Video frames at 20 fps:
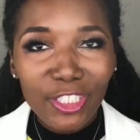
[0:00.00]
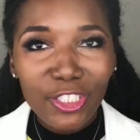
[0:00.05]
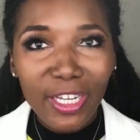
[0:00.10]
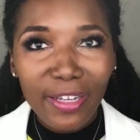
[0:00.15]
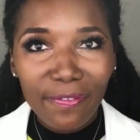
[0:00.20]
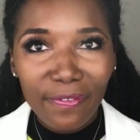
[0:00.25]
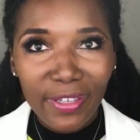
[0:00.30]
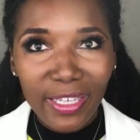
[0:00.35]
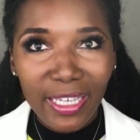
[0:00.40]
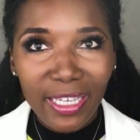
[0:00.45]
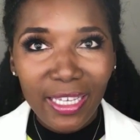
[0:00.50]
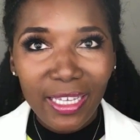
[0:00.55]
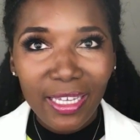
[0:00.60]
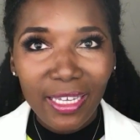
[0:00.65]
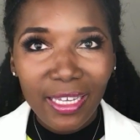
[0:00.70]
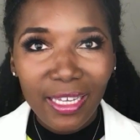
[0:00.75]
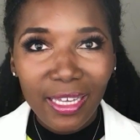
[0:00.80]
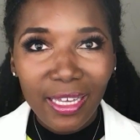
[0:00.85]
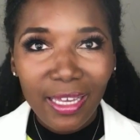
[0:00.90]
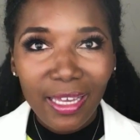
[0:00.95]
HIV
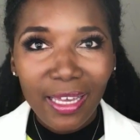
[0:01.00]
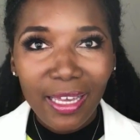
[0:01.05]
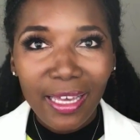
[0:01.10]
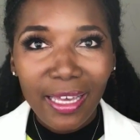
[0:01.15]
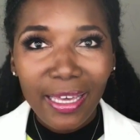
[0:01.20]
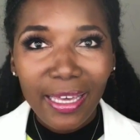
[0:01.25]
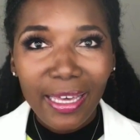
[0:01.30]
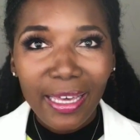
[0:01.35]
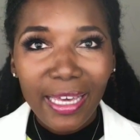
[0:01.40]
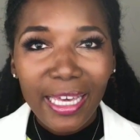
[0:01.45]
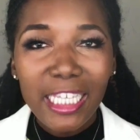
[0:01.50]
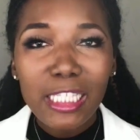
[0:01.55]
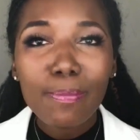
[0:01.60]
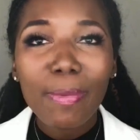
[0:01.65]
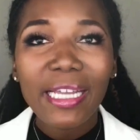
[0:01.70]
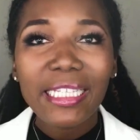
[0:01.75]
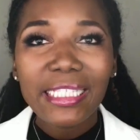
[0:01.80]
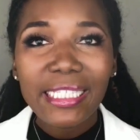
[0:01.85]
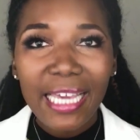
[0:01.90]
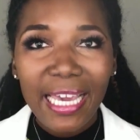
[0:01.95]
is
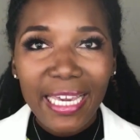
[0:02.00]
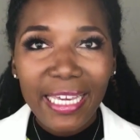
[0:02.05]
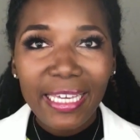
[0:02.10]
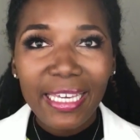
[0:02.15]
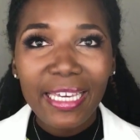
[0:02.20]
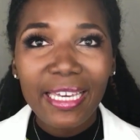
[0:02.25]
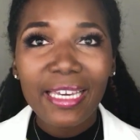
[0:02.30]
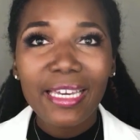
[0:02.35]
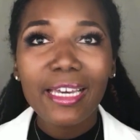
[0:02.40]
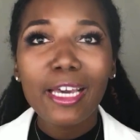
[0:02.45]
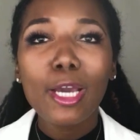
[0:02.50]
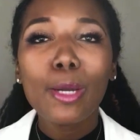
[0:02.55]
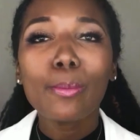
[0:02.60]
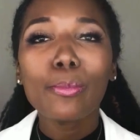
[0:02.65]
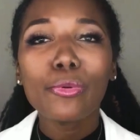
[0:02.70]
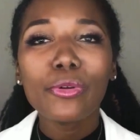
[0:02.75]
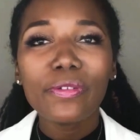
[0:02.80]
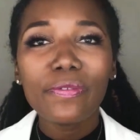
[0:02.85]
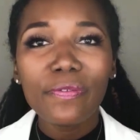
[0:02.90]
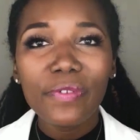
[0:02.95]
by taking
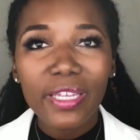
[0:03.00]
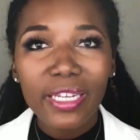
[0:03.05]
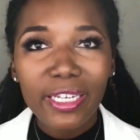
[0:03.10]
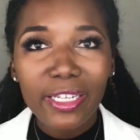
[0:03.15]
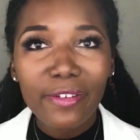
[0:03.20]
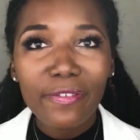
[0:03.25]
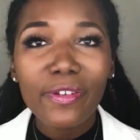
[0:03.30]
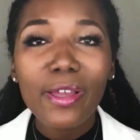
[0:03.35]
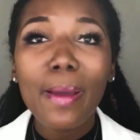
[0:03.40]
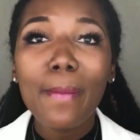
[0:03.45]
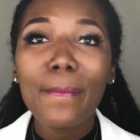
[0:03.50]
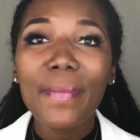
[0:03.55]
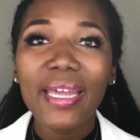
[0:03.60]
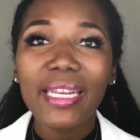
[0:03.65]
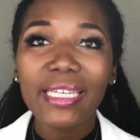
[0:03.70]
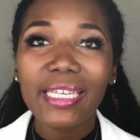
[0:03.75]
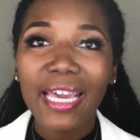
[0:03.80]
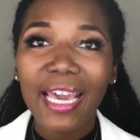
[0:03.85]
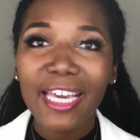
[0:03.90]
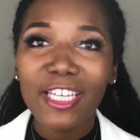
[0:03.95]
preventive
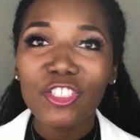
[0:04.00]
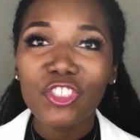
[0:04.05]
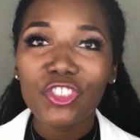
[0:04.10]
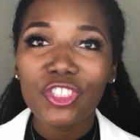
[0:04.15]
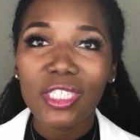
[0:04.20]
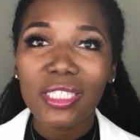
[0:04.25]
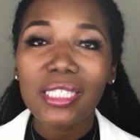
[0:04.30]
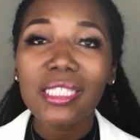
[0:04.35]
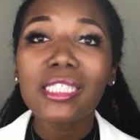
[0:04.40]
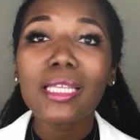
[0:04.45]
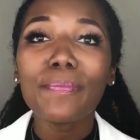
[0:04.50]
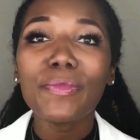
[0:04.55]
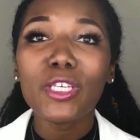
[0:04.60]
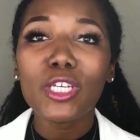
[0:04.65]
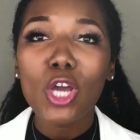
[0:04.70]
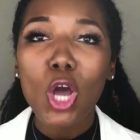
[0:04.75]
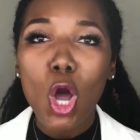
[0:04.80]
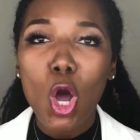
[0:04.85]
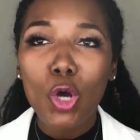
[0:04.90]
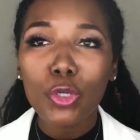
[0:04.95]
medications, something
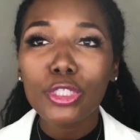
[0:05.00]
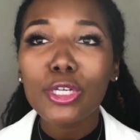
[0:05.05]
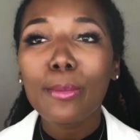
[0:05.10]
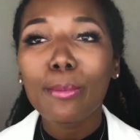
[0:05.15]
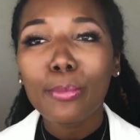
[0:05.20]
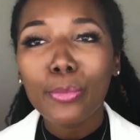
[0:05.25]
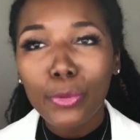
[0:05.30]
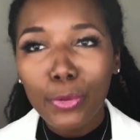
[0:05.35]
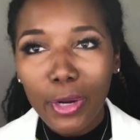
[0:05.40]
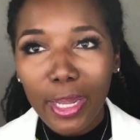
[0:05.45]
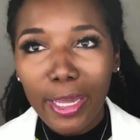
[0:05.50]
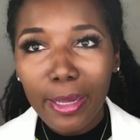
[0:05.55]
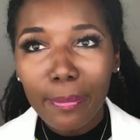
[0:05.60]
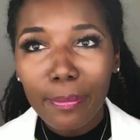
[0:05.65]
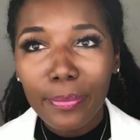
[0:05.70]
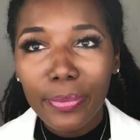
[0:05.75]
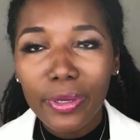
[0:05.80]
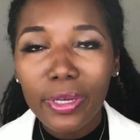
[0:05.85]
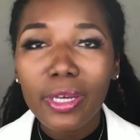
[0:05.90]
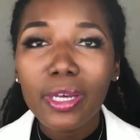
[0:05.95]
called
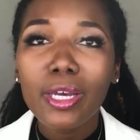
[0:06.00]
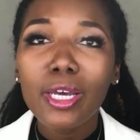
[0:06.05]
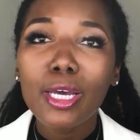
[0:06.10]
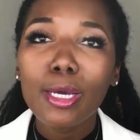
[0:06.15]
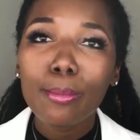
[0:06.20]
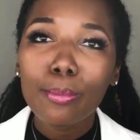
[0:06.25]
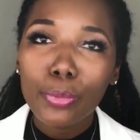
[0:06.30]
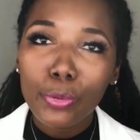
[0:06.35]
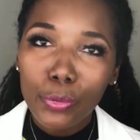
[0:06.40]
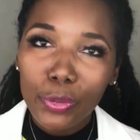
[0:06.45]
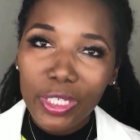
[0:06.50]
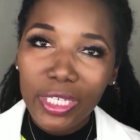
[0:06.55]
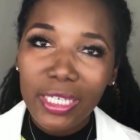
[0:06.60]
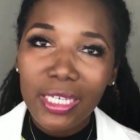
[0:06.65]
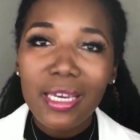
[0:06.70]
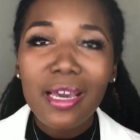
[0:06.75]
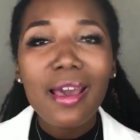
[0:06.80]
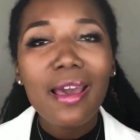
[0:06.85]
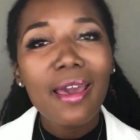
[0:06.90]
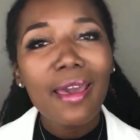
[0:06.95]
PrEP,
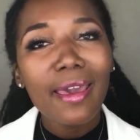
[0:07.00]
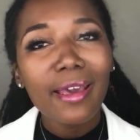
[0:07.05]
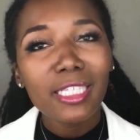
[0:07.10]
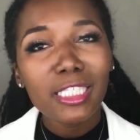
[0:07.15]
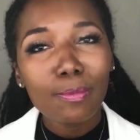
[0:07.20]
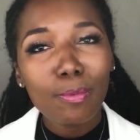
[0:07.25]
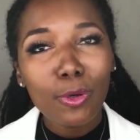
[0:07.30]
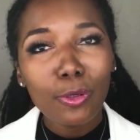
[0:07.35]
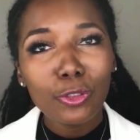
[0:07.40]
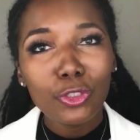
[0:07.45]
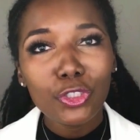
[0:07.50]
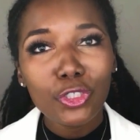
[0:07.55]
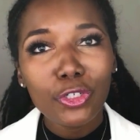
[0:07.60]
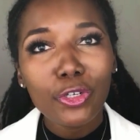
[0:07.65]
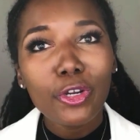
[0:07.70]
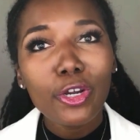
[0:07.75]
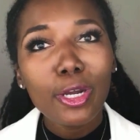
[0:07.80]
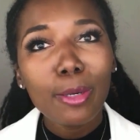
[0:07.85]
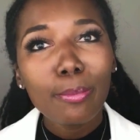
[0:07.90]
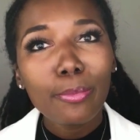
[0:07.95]
pre exposure
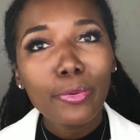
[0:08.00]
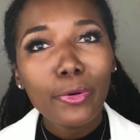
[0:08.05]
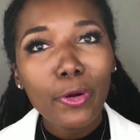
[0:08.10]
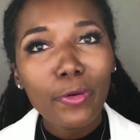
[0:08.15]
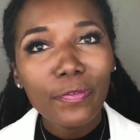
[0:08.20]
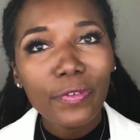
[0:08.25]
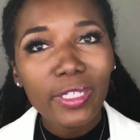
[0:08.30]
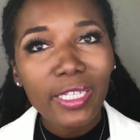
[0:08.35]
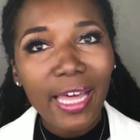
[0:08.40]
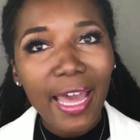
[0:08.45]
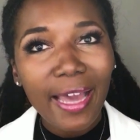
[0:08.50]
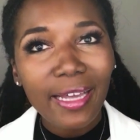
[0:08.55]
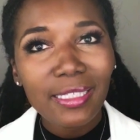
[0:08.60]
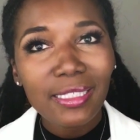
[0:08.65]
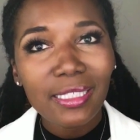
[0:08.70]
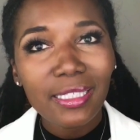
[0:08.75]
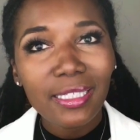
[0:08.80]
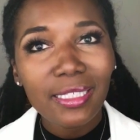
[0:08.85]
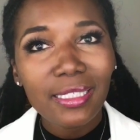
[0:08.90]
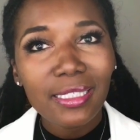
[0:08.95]

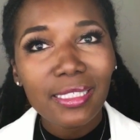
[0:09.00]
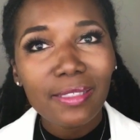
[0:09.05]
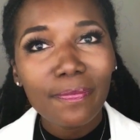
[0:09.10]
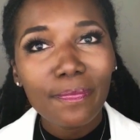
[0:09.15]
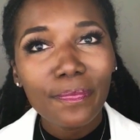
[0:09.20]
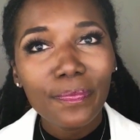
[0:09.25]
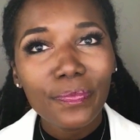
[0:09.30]
prophylaxis.